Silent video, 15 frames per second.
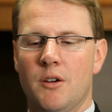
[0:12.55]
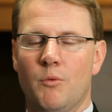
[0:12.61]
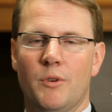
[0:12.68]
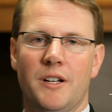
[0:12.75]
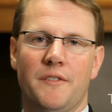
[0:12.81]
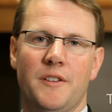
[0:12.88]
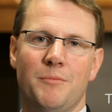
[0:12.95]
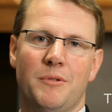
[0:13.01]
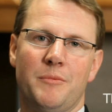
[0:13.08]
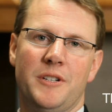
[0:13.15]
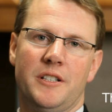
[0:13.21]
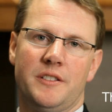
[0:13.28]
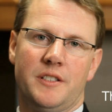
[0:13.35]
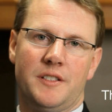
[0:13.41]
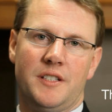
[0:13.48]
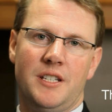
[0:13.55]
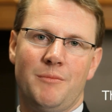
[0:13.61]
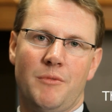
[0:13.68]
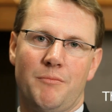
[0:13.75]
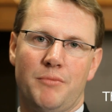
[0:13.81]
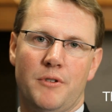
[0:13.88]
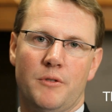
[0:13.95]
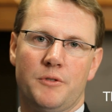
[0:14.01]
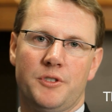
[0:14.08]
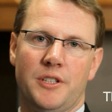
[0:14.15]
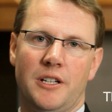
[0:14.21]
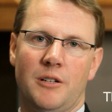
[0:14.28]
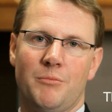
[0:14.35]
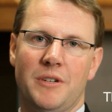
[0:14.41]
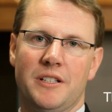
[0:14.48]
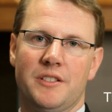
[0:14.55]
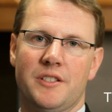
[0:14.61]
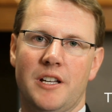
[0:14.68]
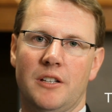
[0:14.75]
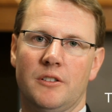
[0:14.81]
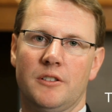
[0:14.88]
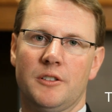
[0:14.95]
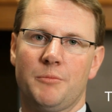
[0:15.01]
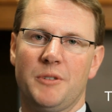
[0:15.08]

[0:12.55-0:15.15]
What I've implemented is a team approach to help my sellers,